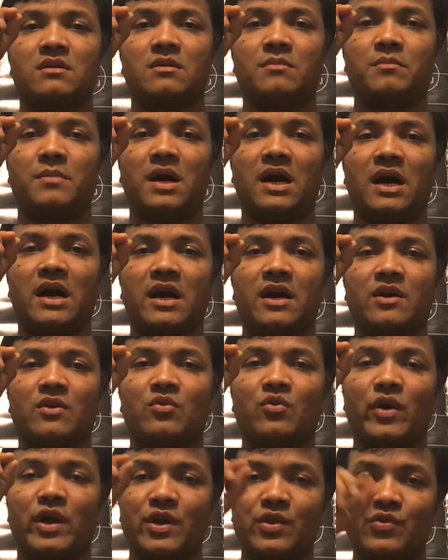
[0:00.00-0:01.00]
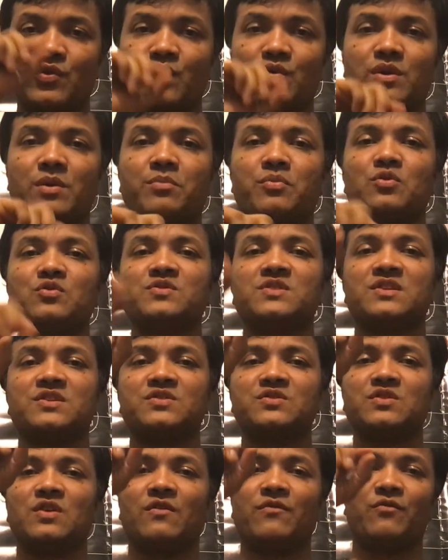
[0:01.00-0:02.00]
by going through the
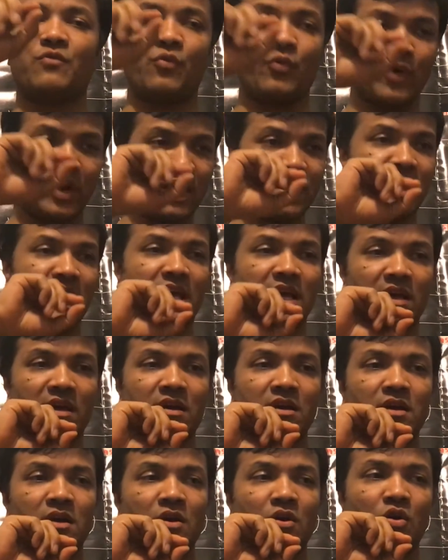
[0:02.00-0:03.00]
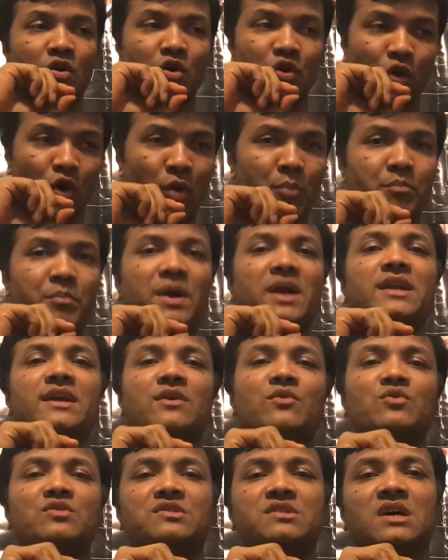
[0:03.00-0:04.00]
process of winning or
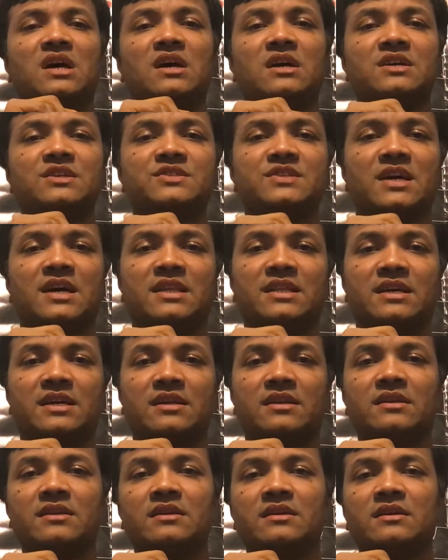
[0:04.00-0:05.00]
competing with each other,